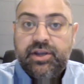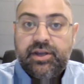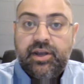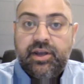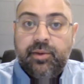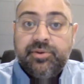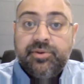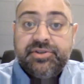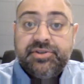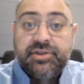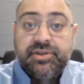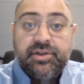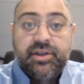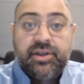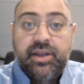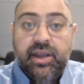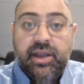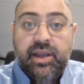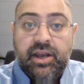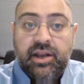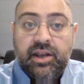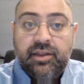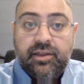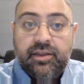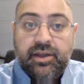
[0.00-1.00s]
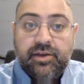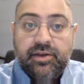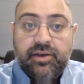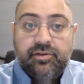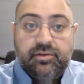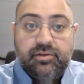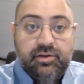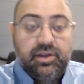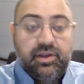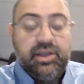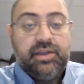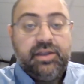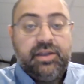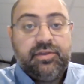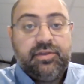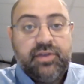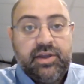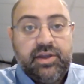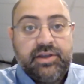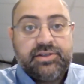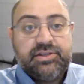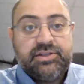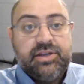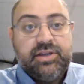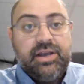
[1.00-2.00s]
and he was indicating that he
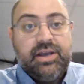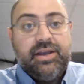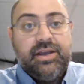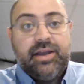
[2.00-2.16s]
thinks